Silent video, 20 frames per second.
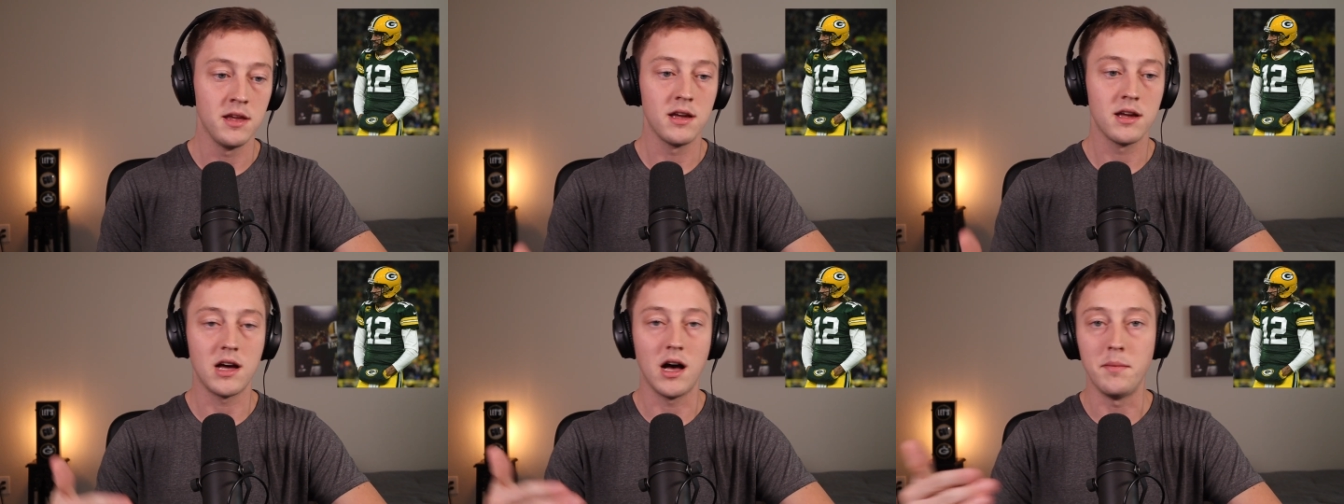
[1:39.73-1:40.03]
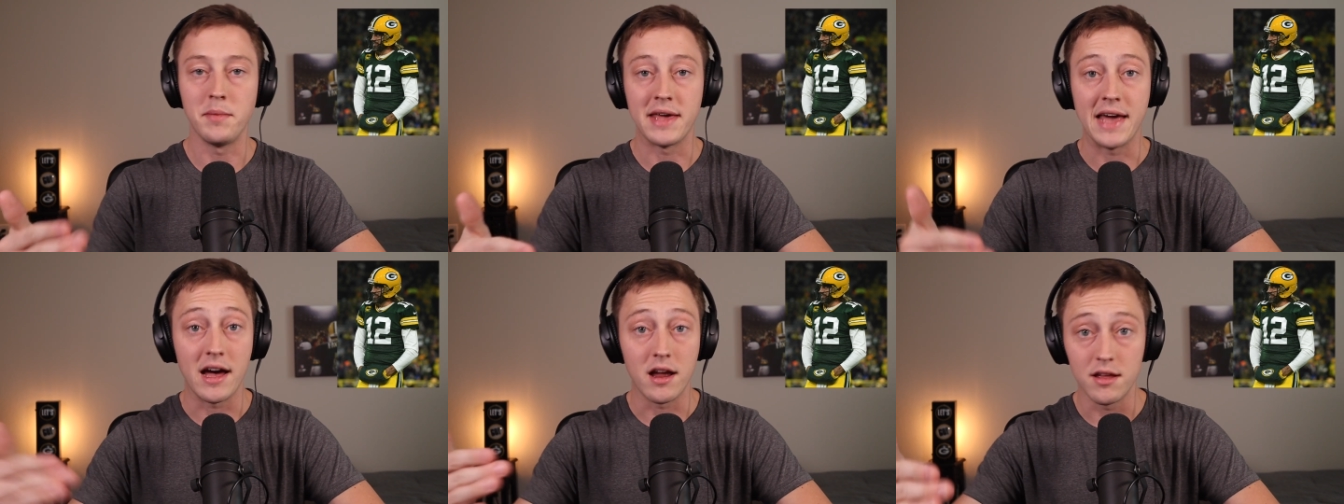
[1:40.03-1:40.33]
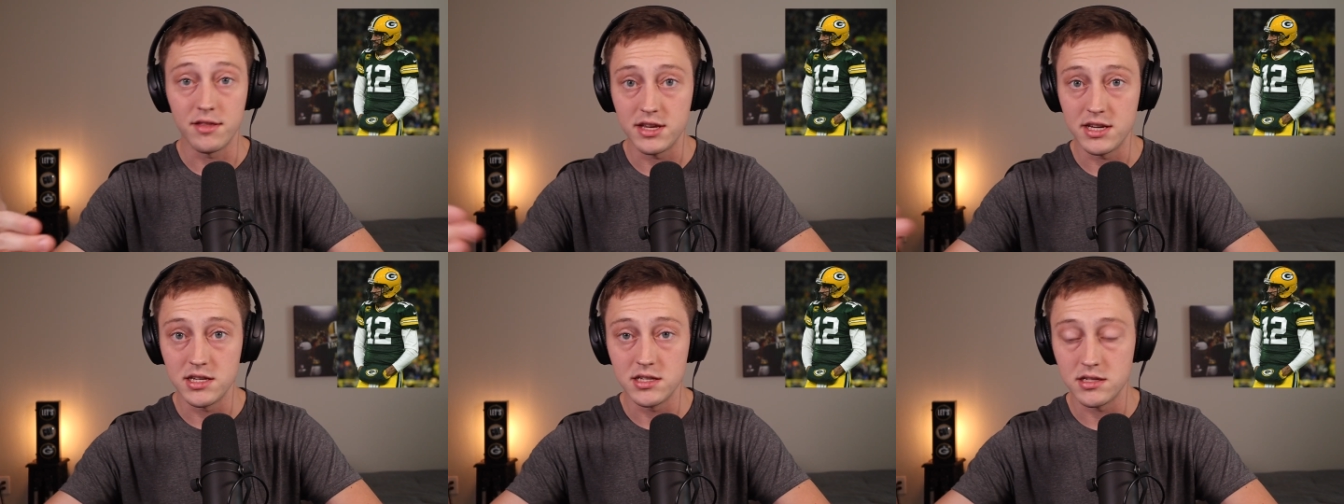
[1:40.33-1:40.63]
coming out
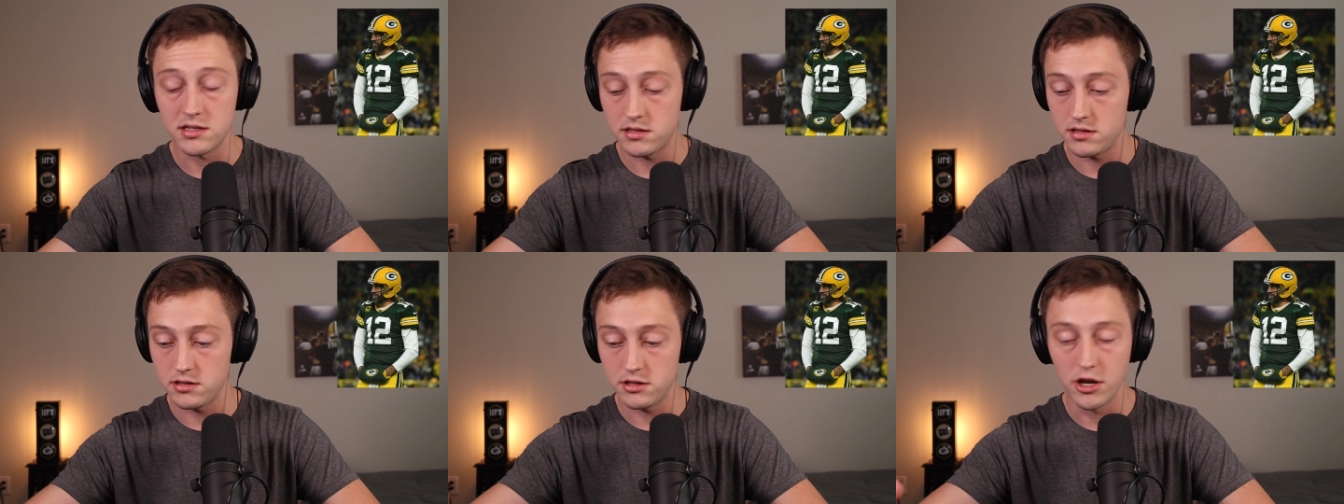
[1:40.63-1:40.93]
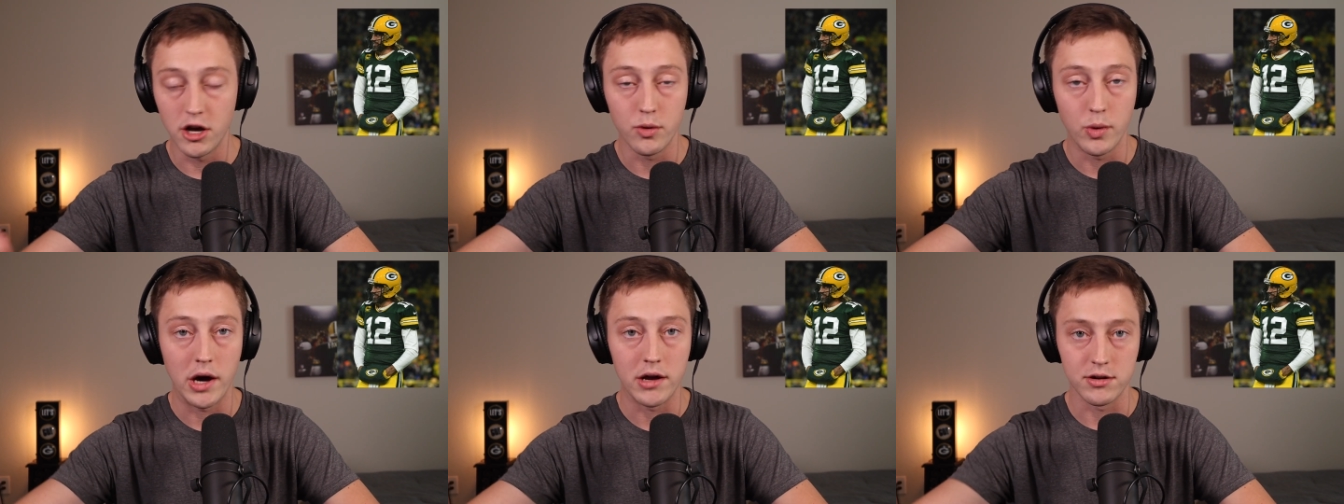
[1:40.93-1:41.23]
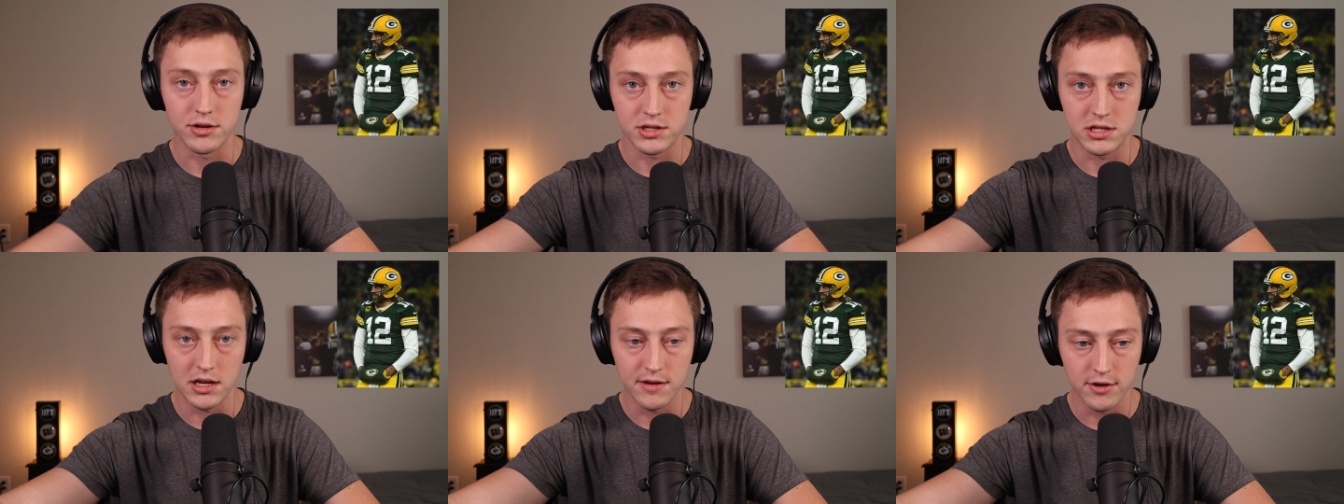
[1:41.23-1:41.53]
of these young wide
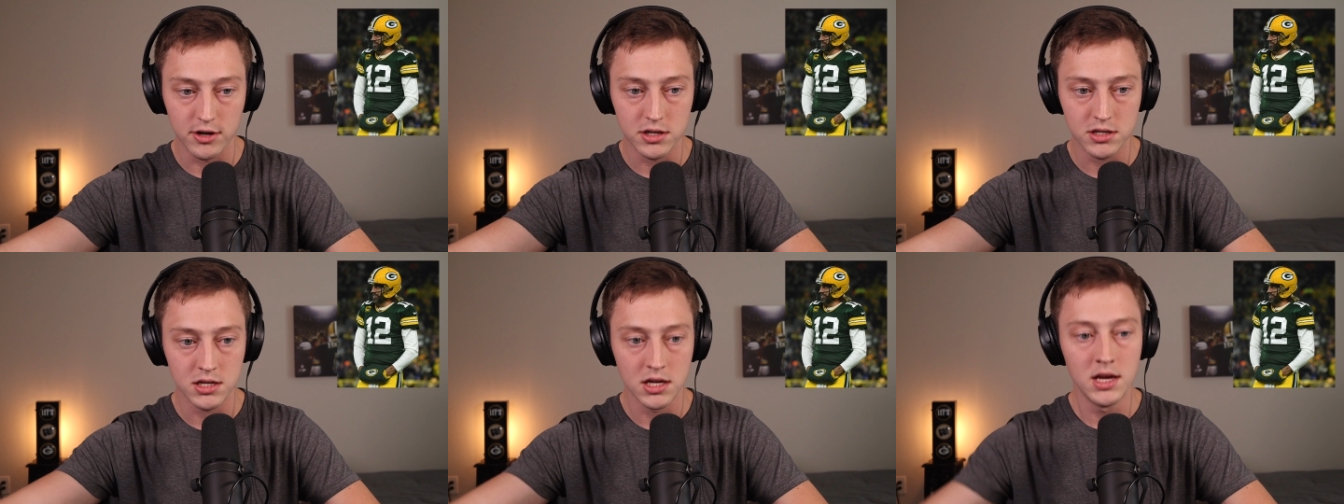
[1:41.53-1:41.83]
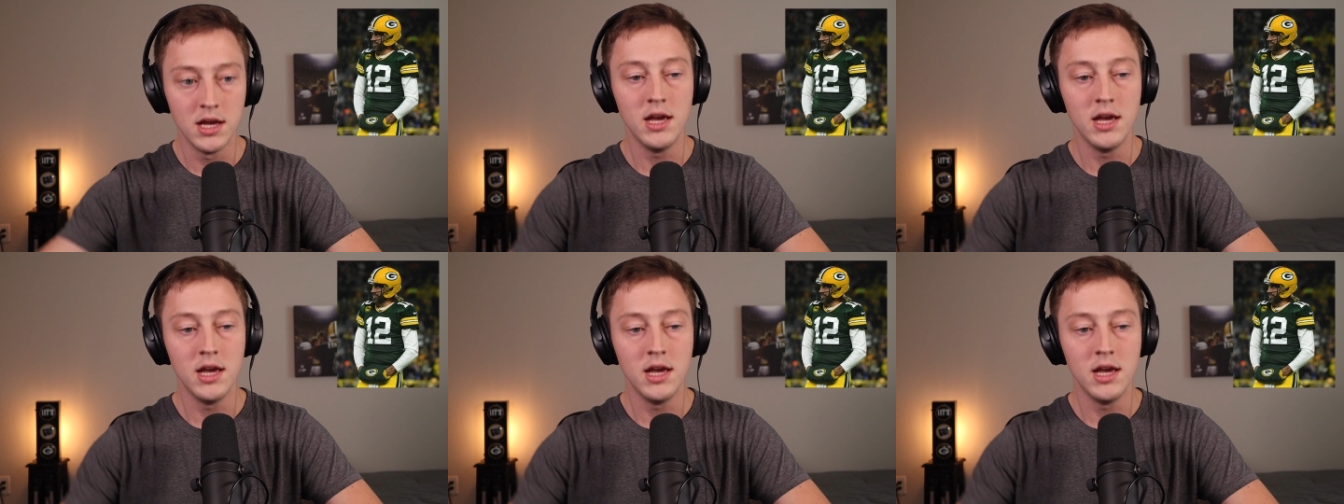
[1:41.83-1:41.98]
receivers.